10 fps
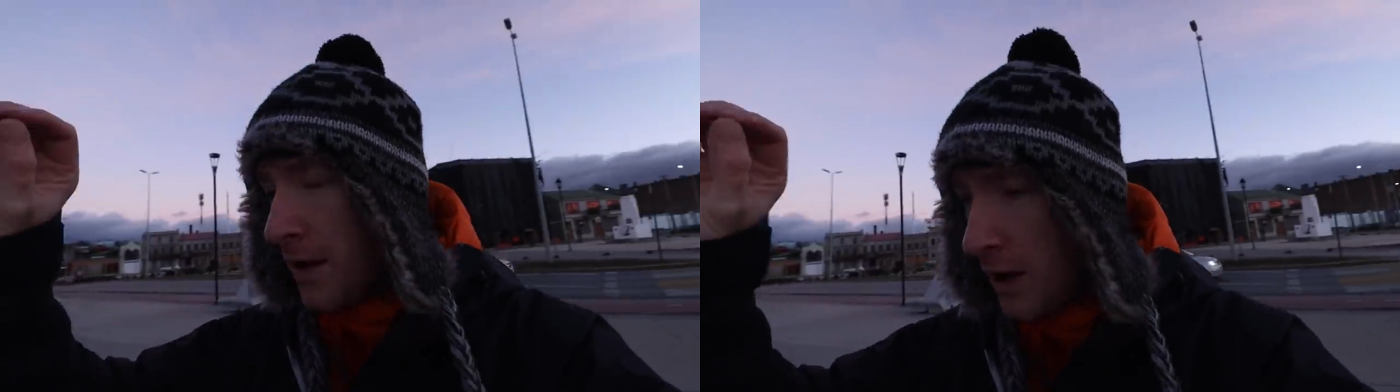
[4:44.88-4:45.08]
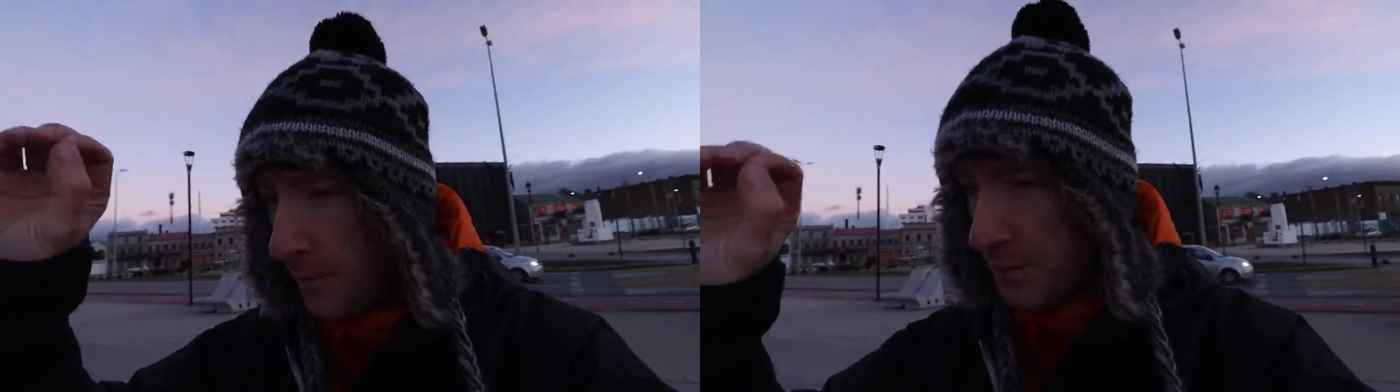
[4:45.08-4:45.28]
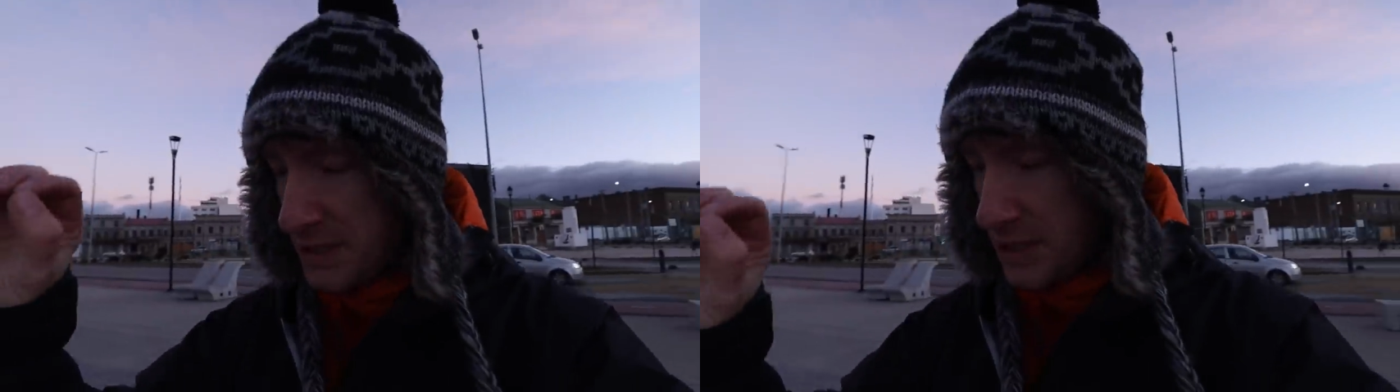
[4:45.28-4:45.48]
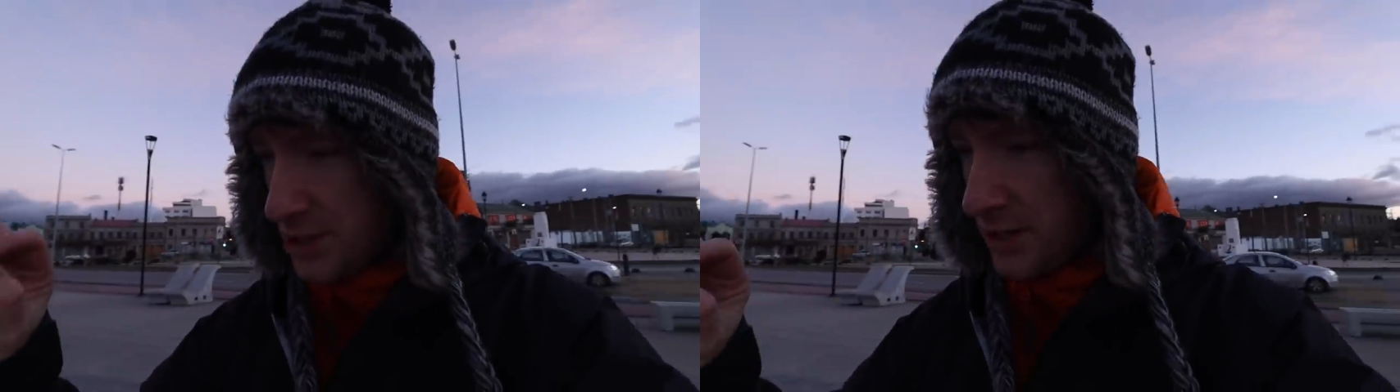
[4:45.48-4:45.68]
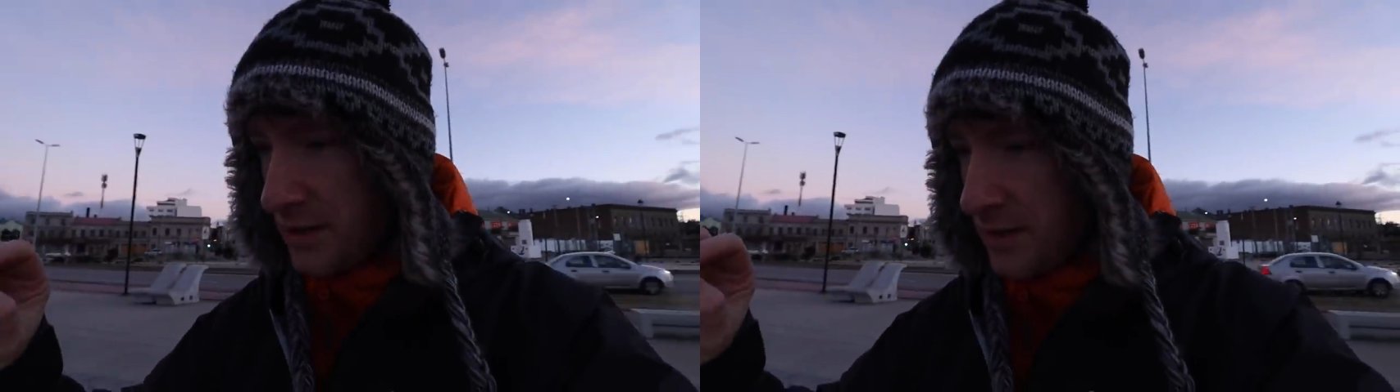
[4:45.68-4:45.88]

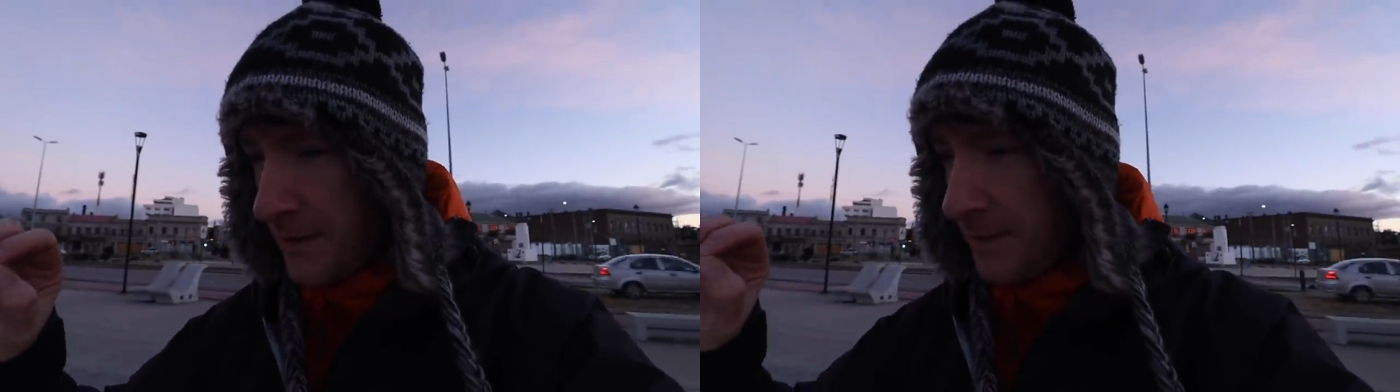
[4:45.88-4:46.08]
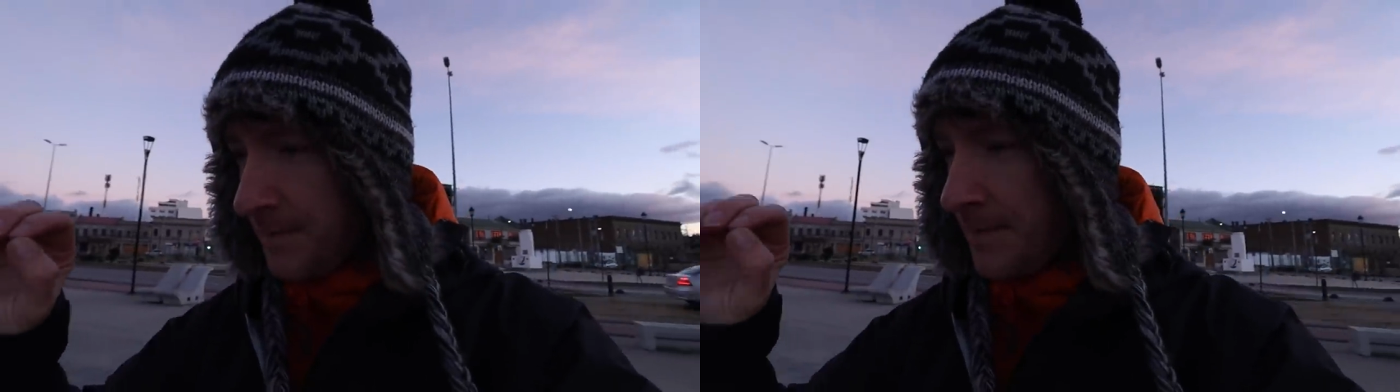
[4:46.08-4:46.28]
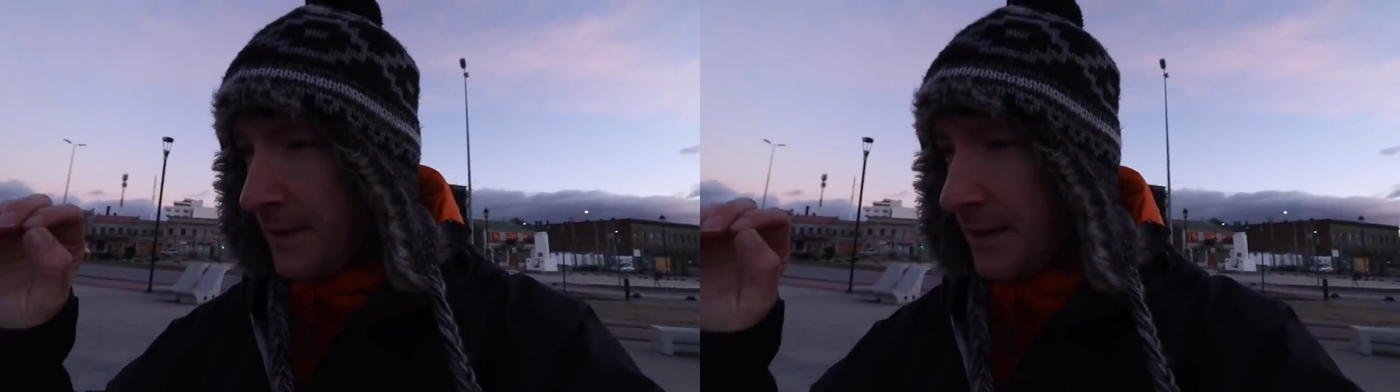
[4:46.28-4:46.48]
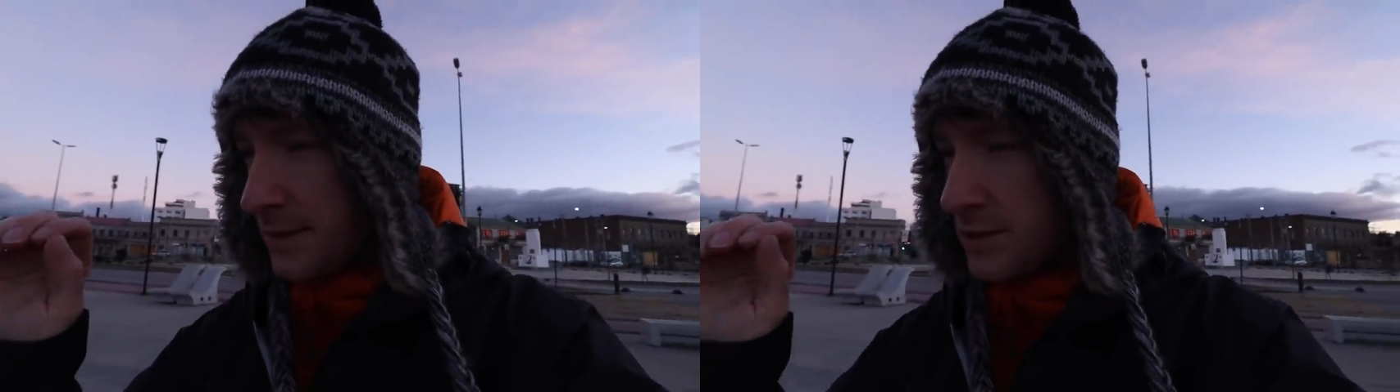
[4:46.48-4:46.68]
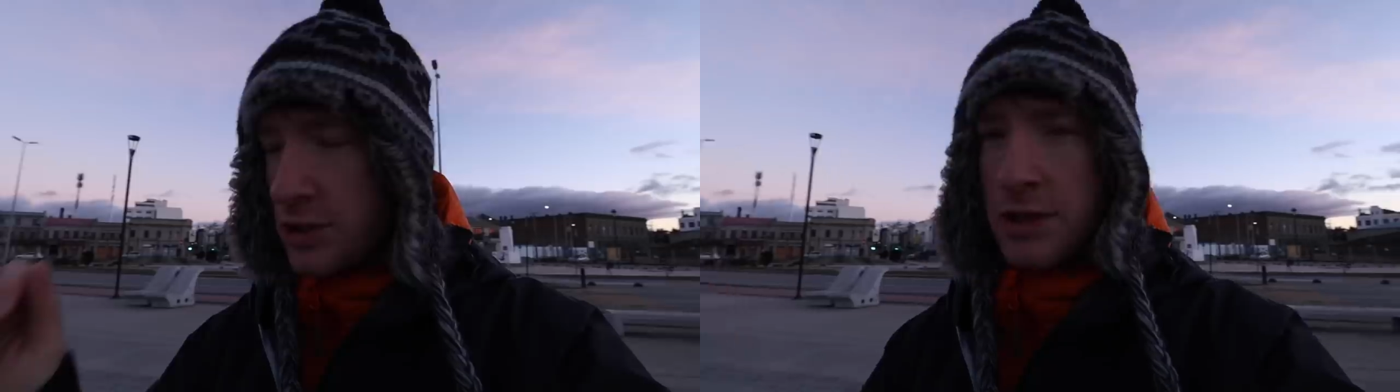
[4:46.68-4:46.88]
composition
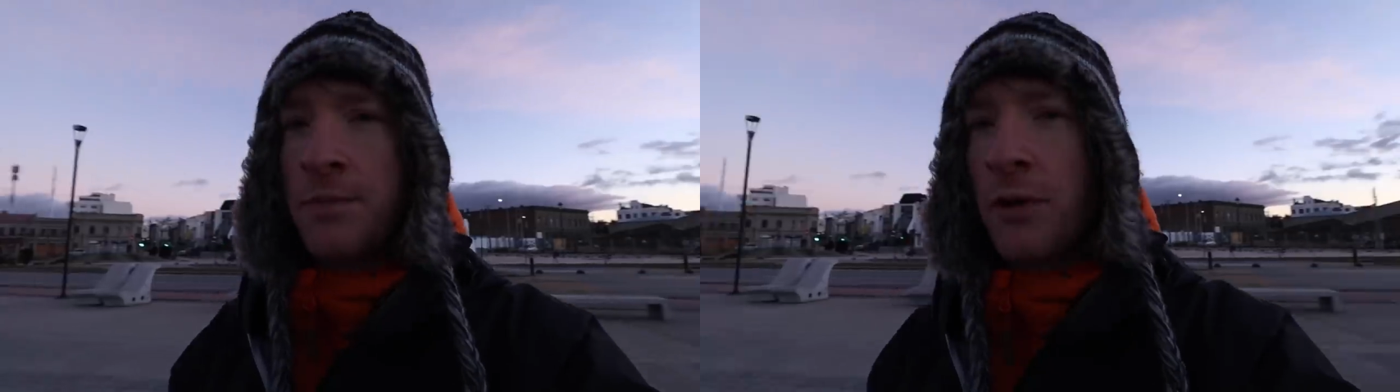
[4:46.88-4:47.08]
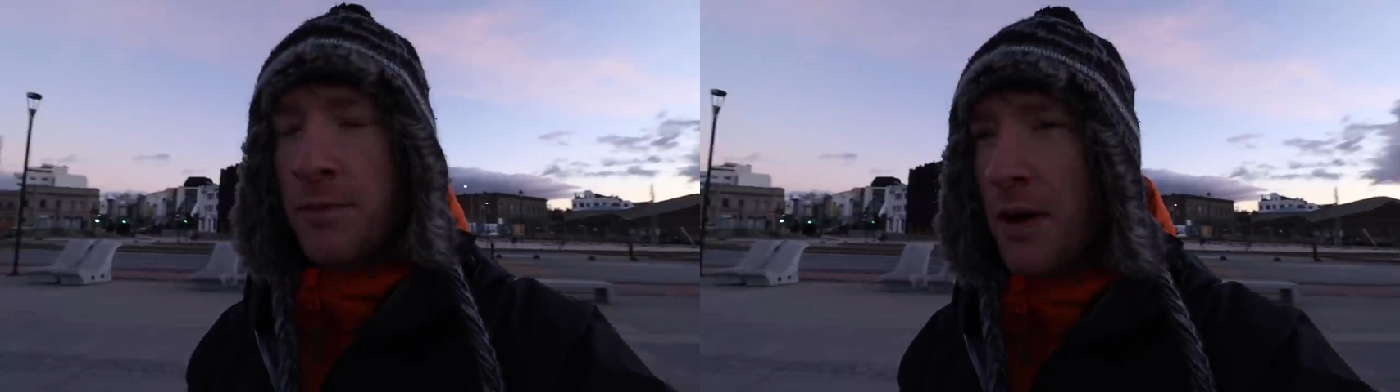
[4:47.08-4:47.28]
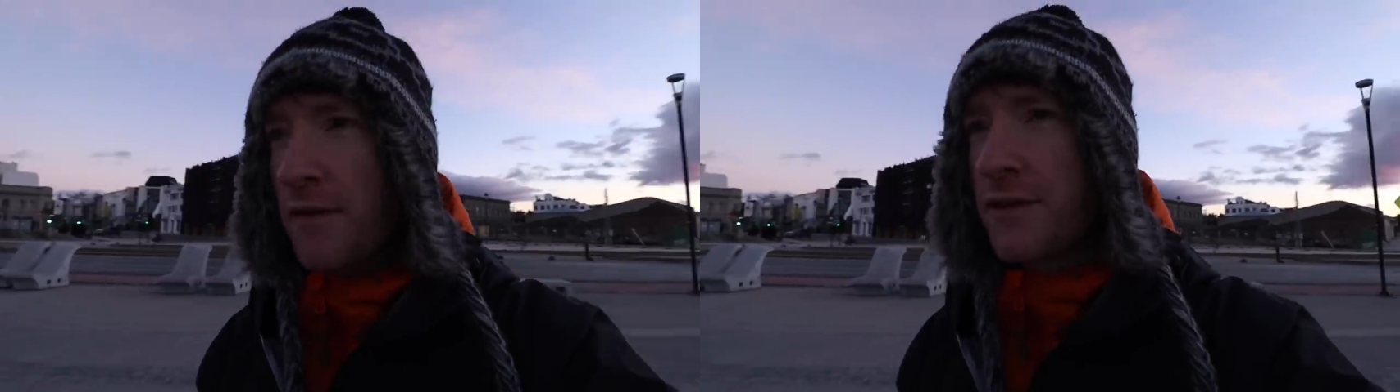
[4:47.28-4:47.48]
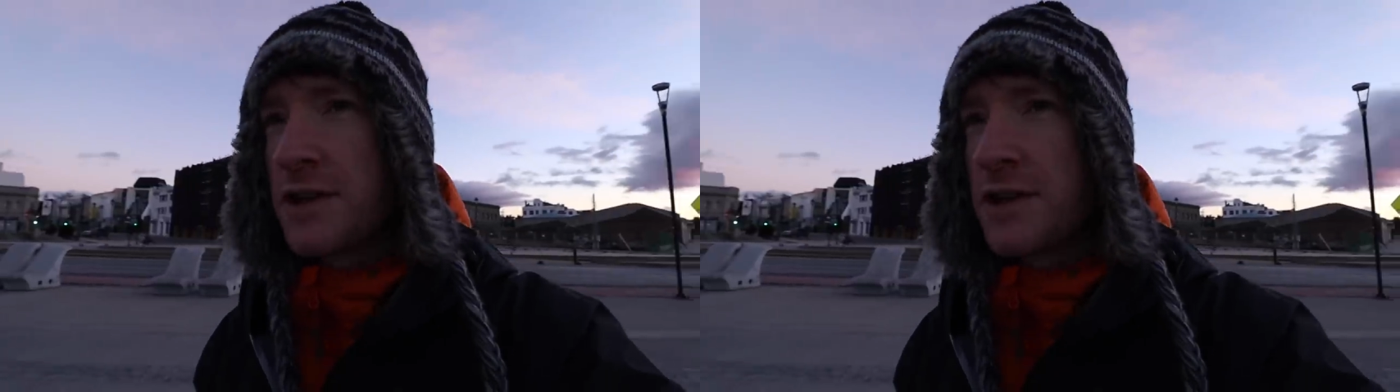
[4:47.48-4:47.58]
is such an important part of